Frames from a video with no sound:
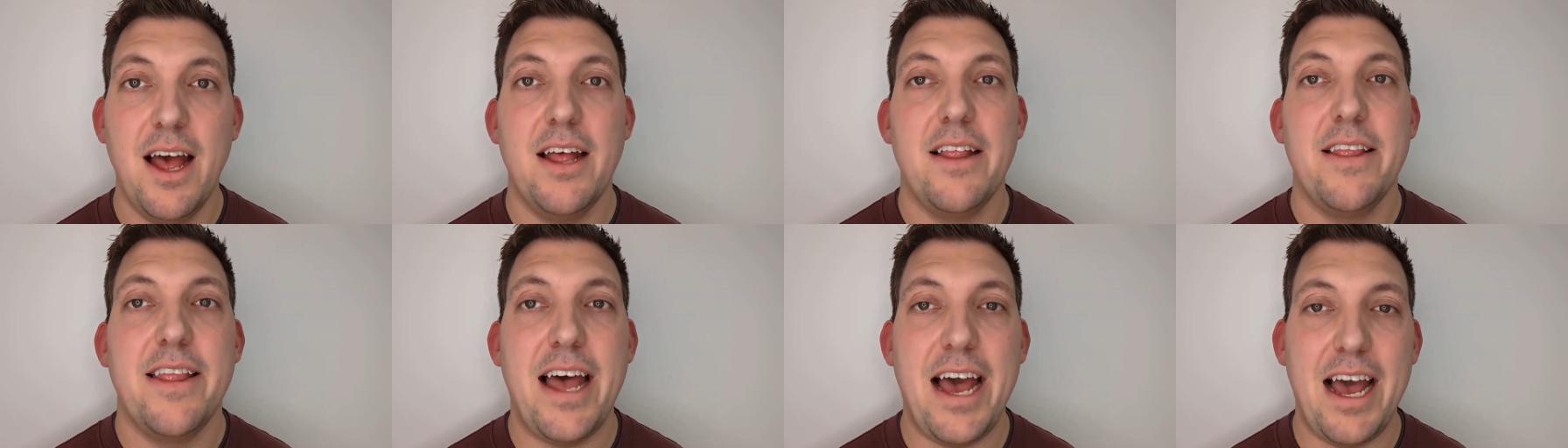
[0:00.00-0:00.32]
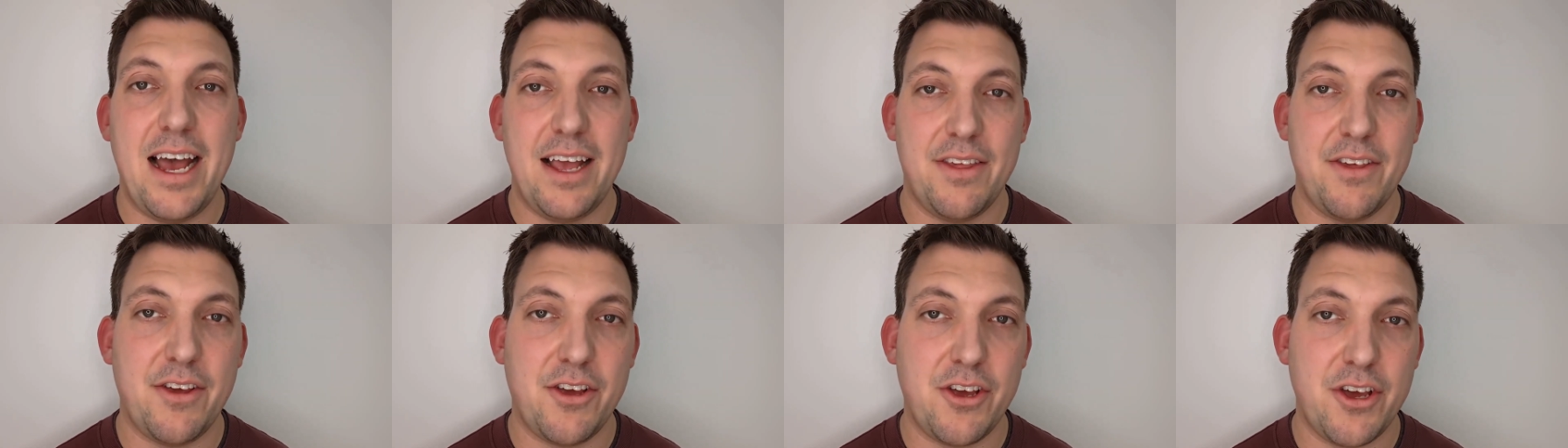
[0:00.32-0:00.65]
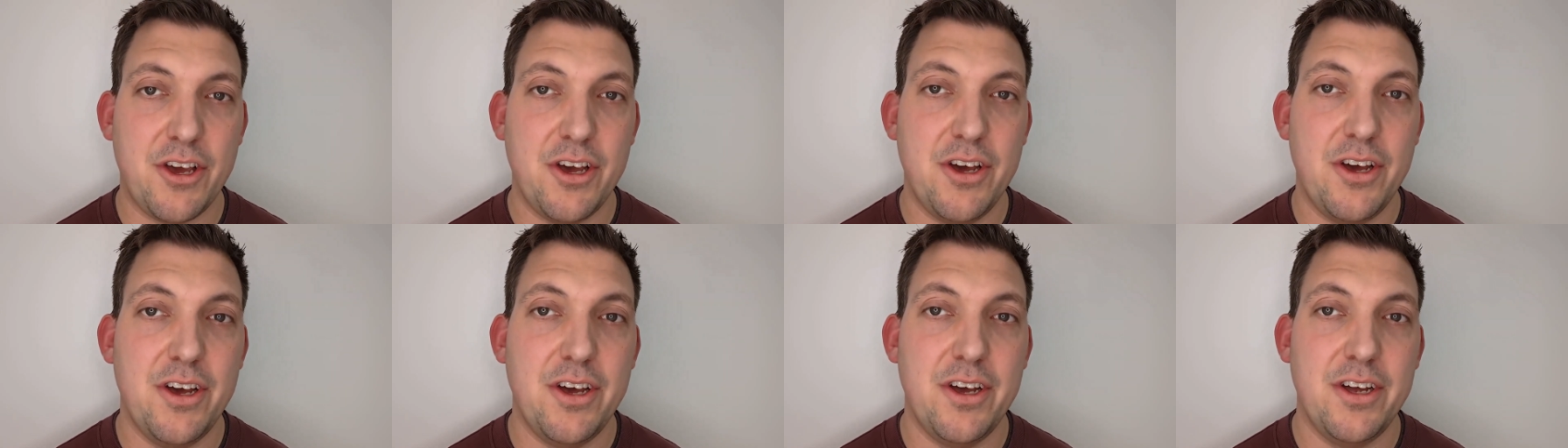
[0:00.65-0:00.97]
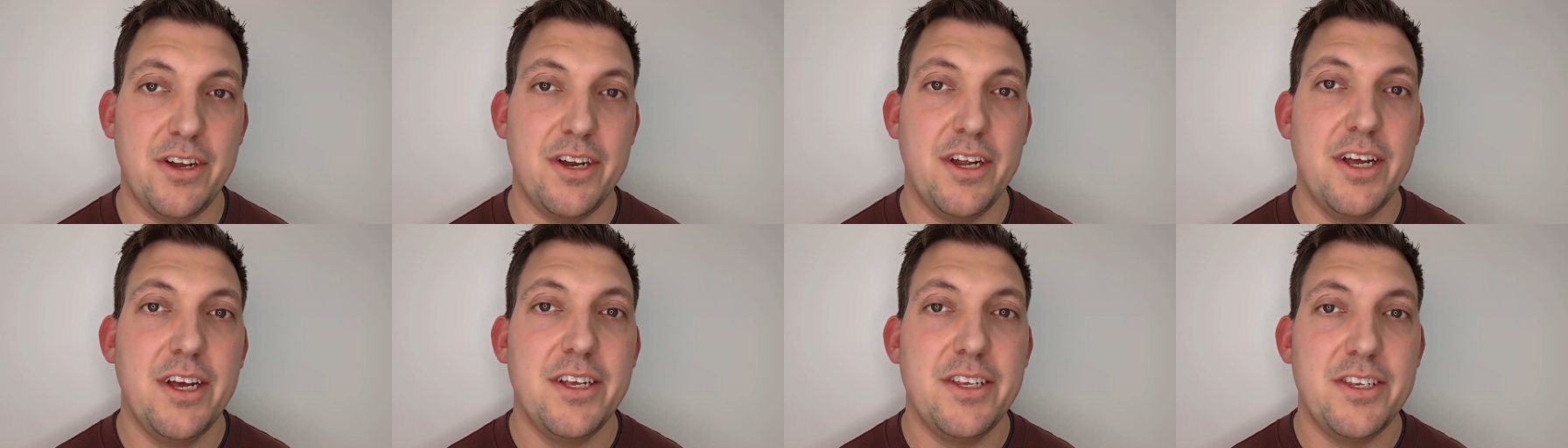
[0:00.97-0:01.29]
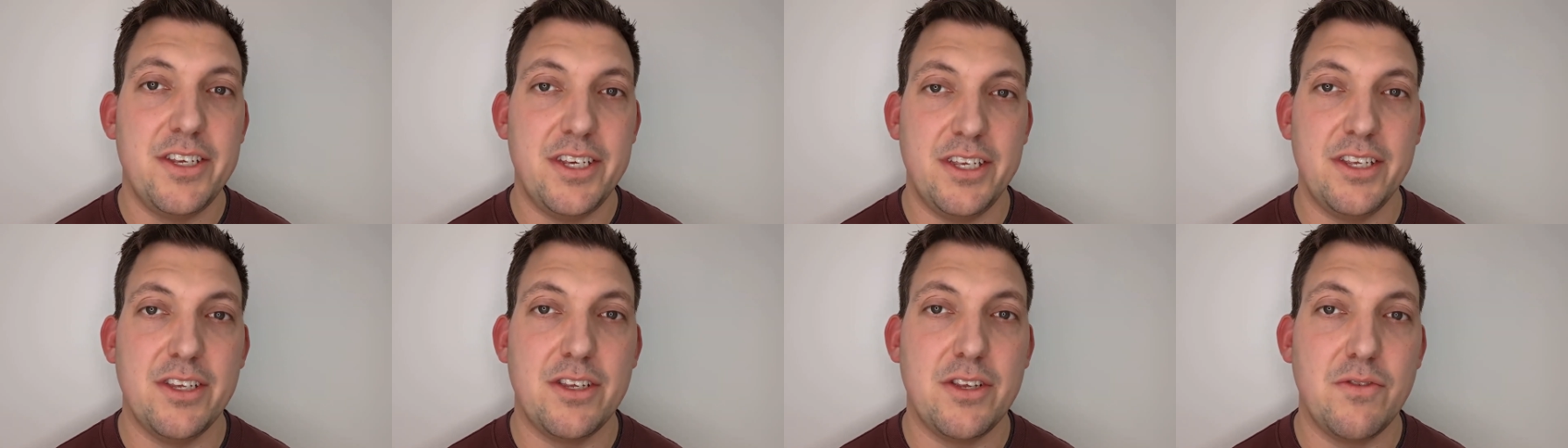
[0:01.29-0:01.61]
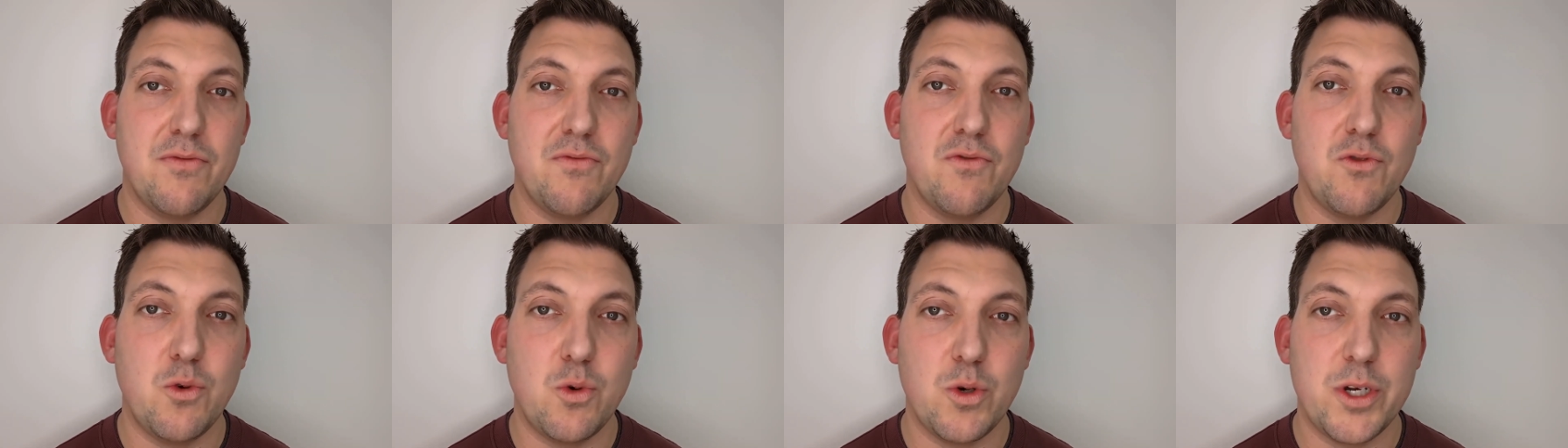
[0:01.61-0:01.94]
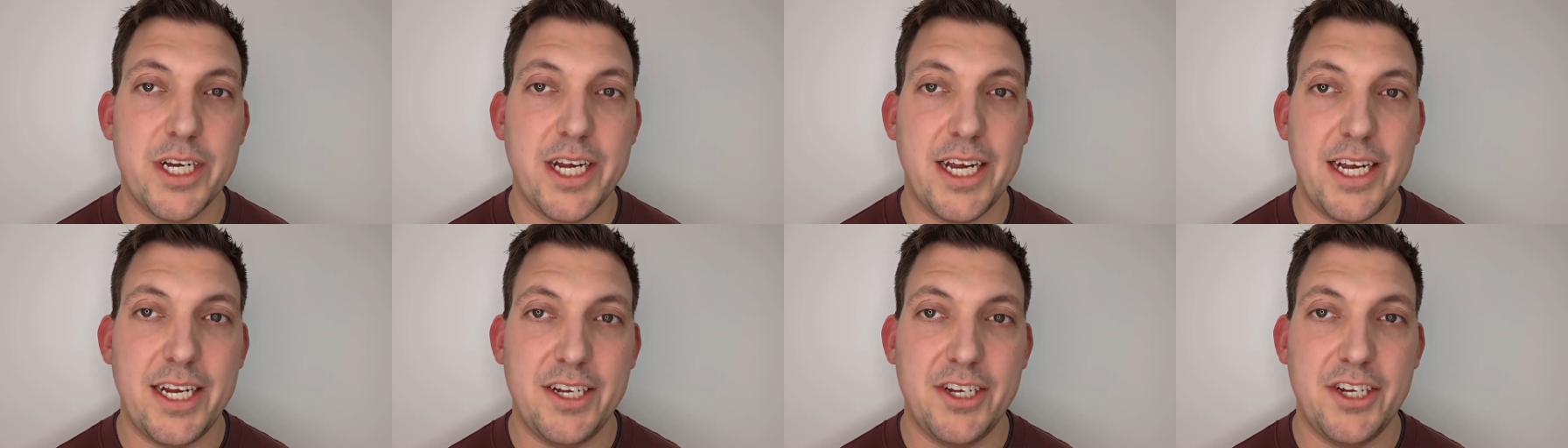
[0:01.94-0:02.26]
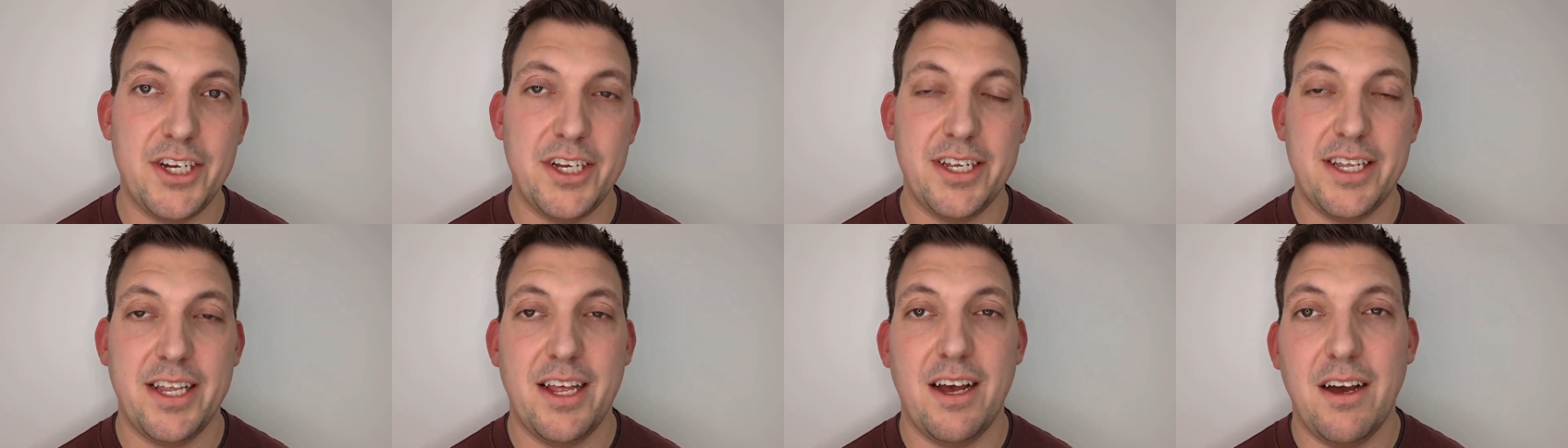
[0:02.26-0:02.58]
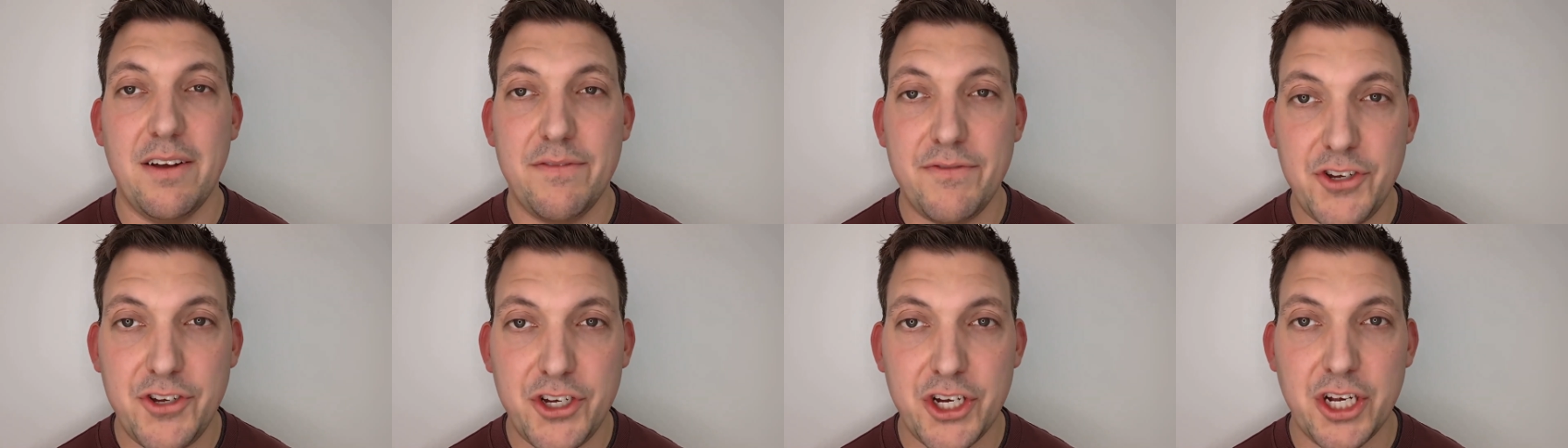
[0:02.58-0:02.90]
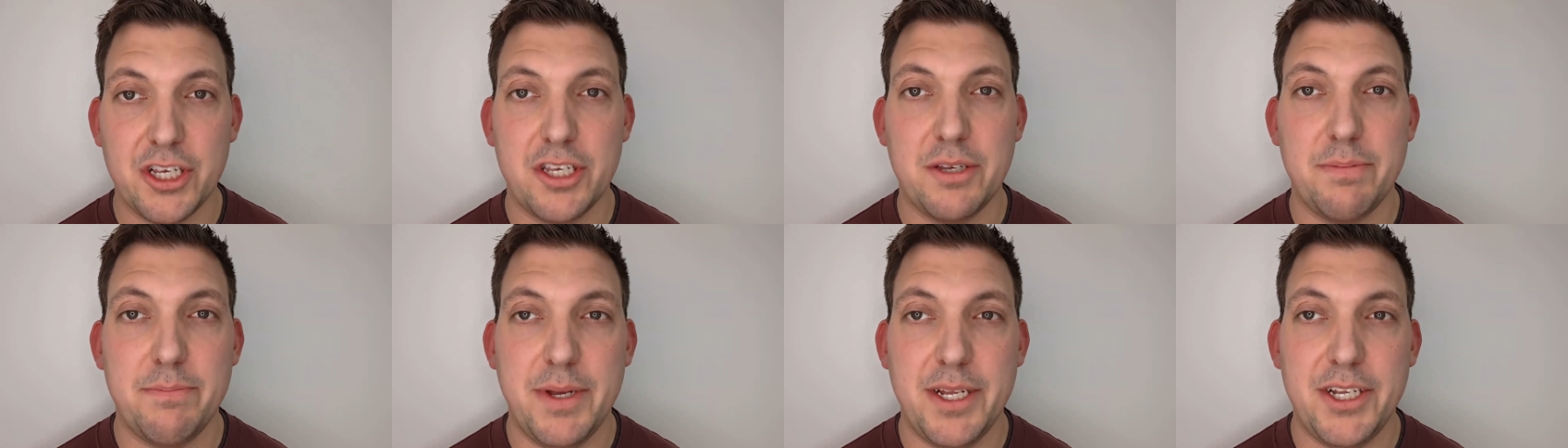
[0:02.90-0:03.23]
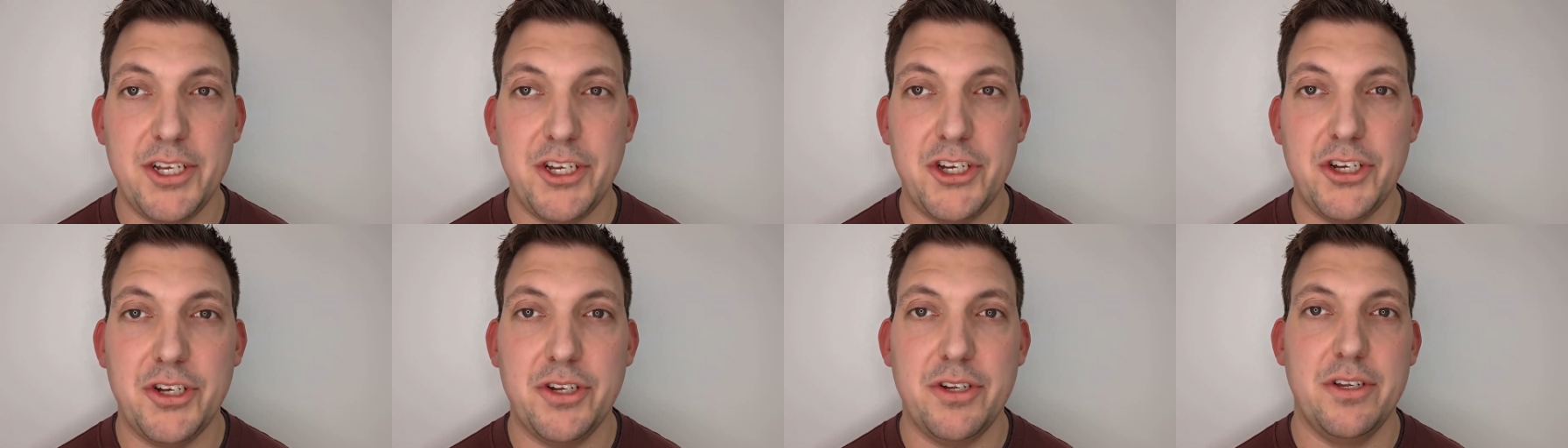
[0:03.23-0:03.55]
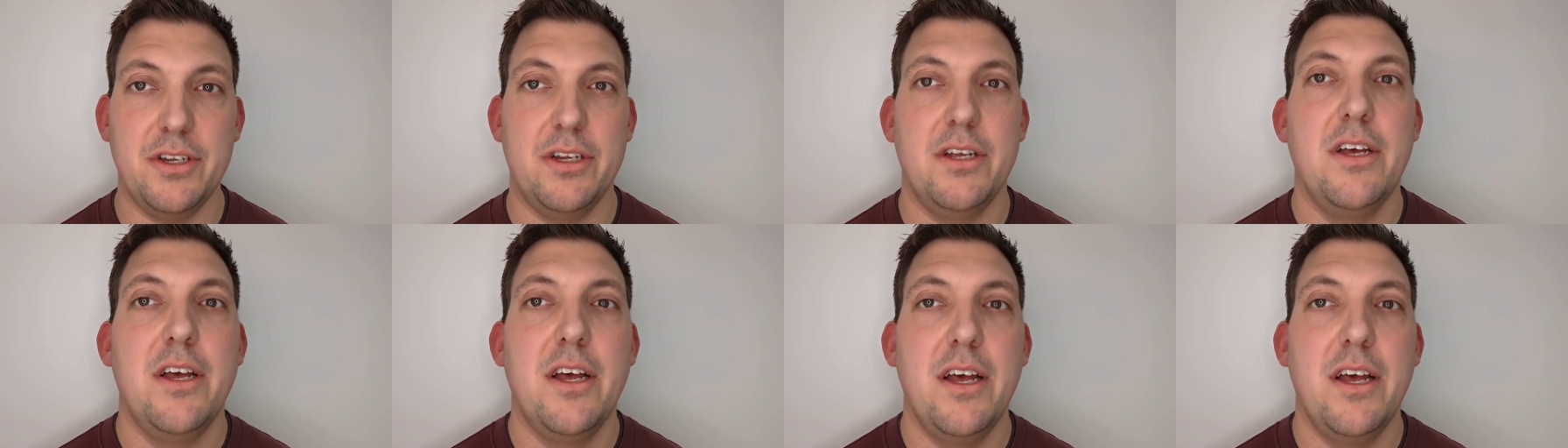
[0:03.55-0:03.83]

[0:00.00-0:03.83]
that has occurred since the rule changes that I just mentioned.